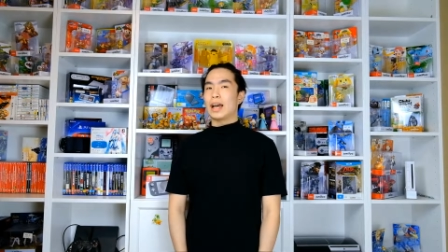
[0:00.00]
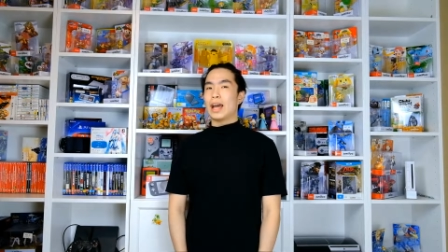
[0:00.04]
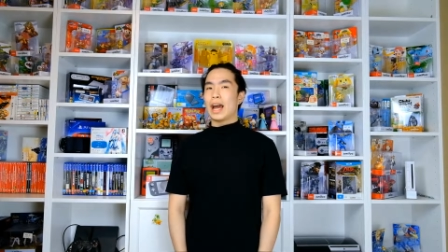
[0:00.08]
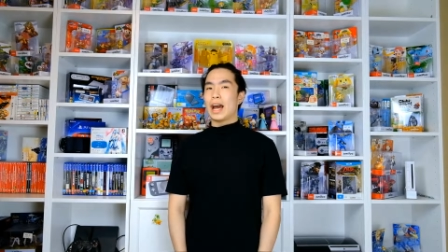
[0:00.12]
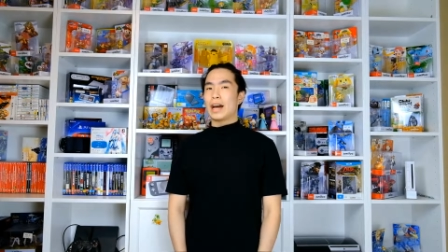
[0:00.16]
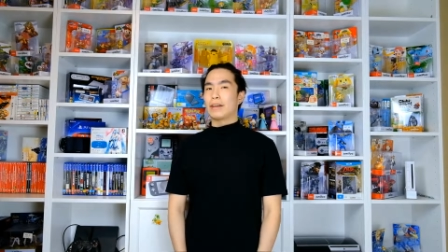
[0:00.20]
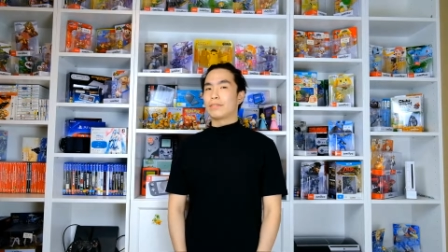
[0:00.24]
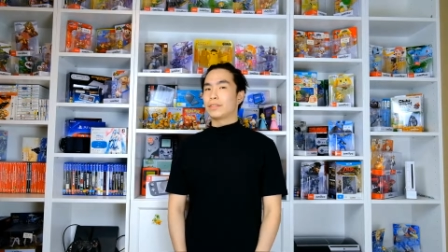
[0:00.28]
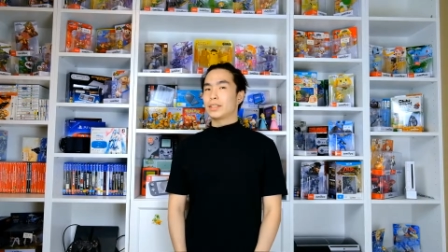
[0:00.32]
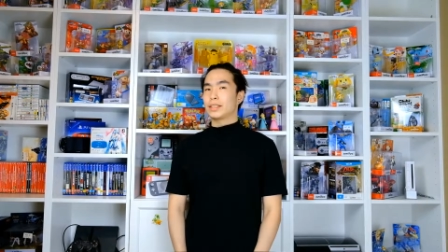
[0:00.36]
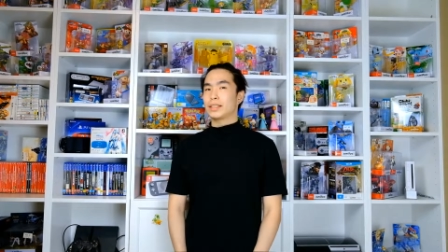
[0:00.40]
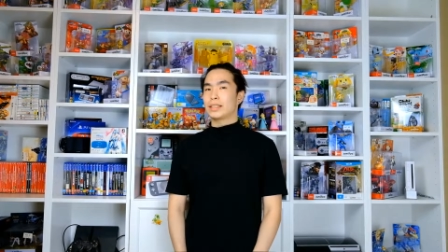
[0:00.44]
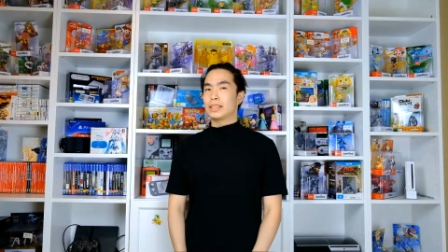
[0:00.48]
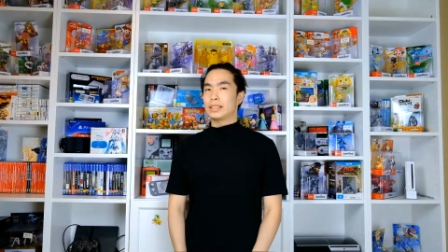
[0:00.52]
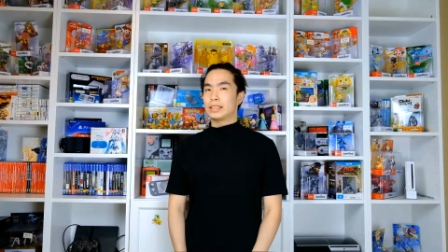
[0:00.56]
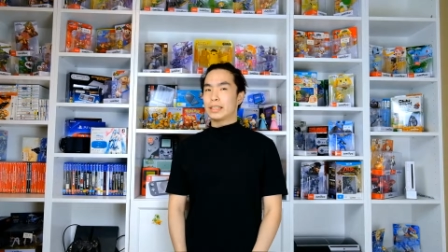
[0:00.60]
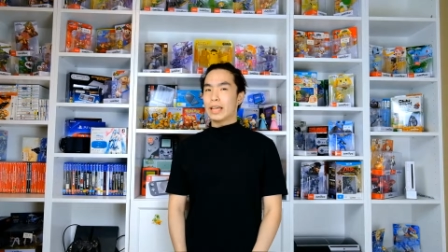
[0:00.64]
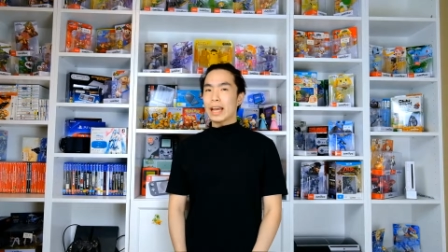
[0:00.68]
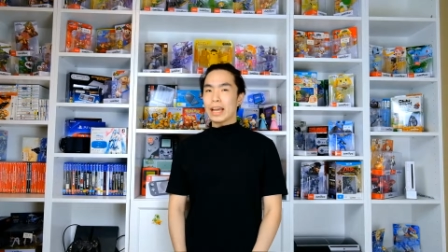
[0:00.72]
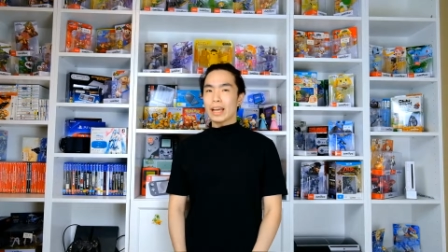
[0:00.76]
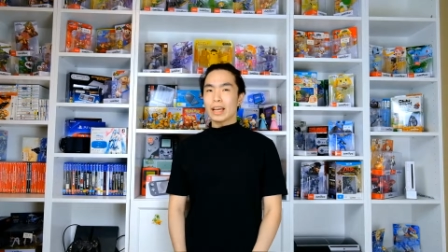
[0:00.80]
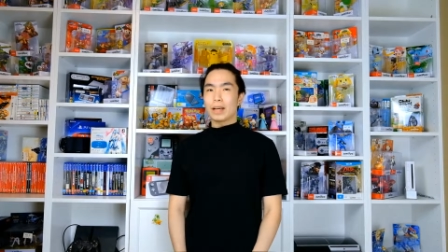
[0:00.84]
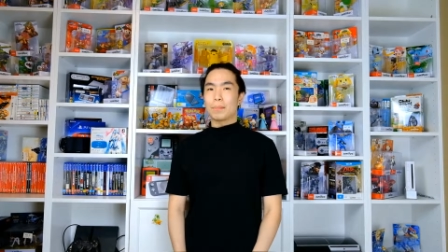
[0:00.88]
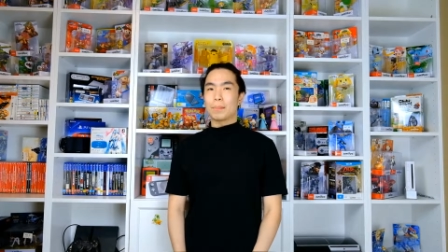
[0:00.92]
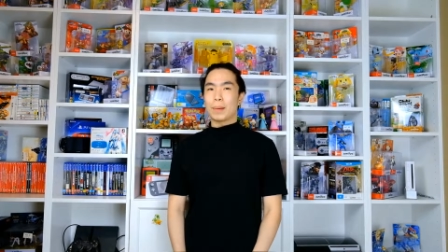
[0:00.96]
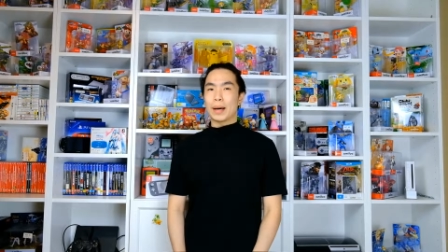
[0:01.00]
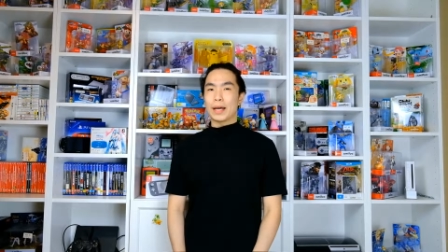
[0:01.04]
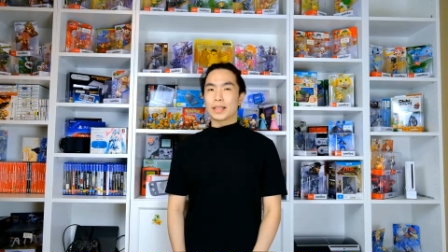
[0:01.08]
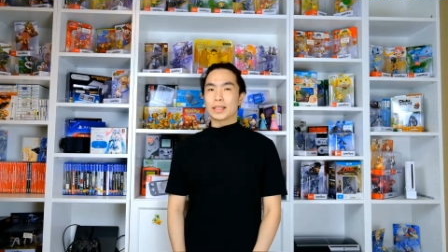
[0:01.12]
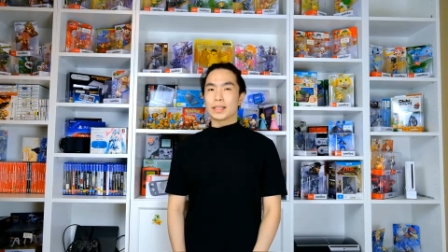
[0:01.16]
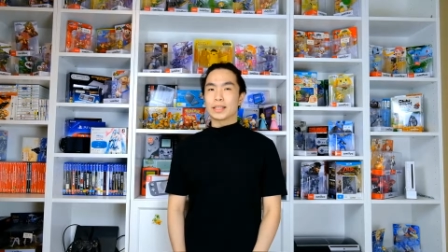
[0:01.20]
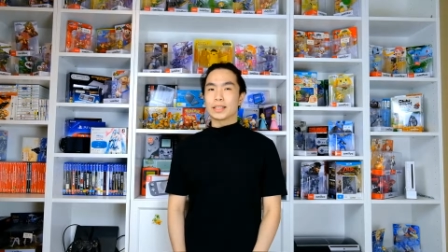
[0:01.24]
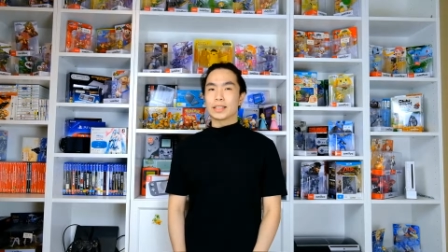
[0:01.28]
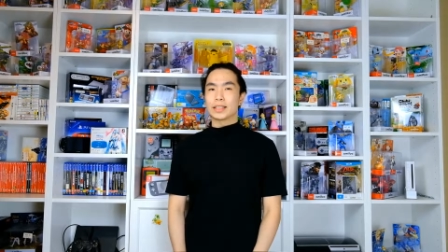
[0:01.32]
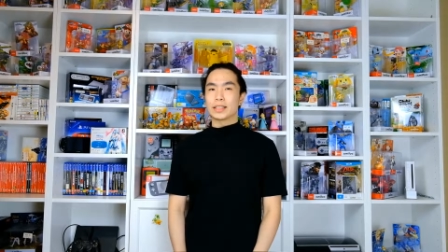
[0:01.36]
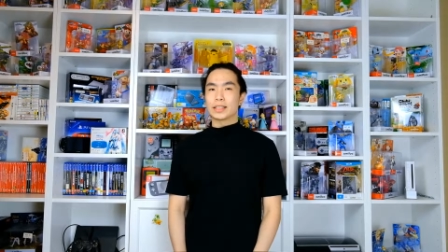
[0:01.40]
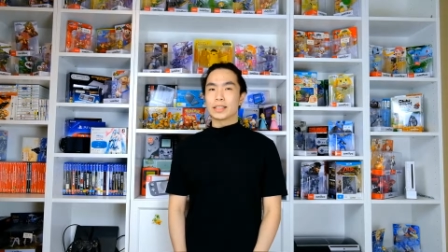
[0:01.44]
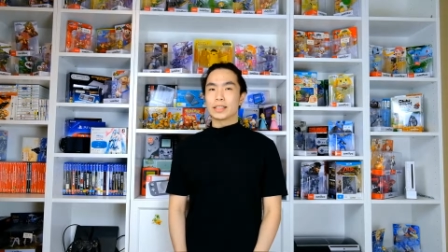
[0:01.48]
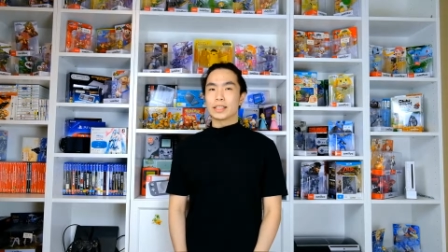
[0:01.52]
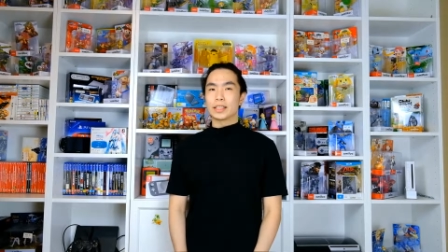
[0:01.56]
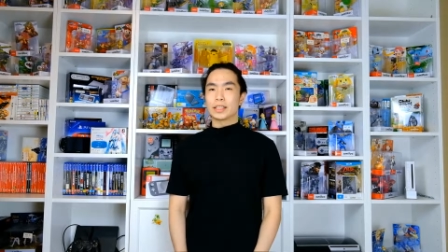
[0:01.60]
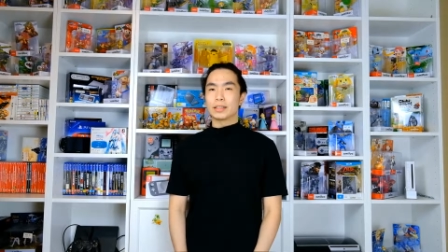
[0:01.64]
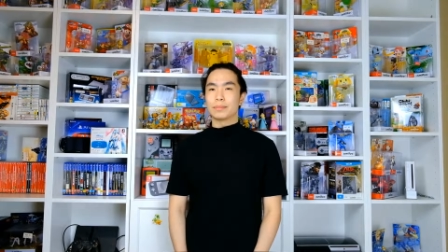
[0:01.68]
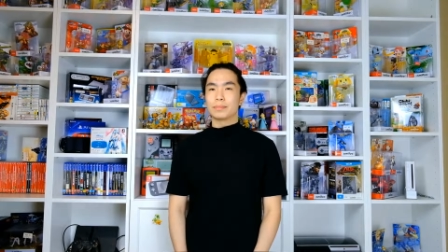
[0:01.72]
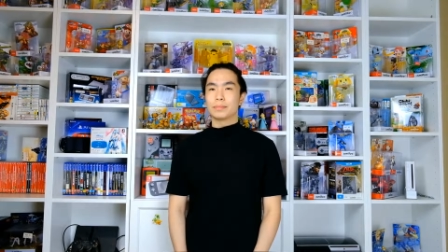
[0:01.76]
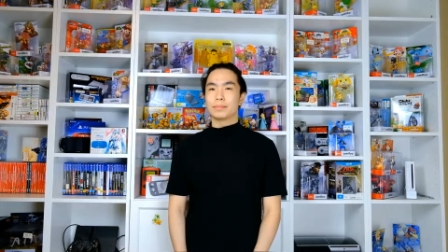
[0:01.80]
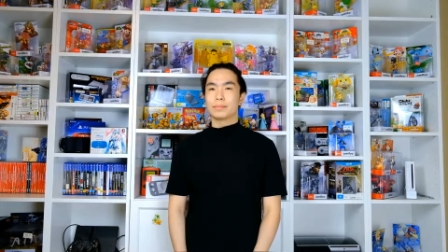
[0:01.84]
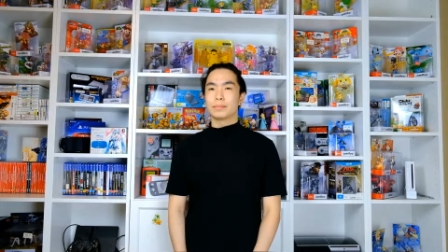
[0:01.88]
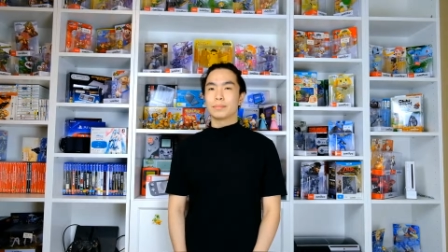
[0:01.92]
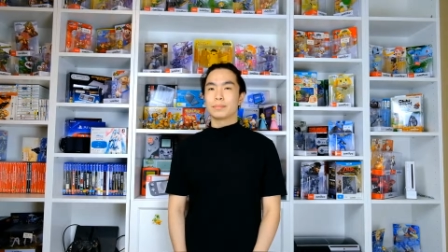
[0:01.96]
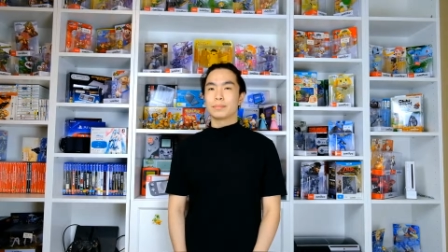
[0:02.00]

have to say about the system.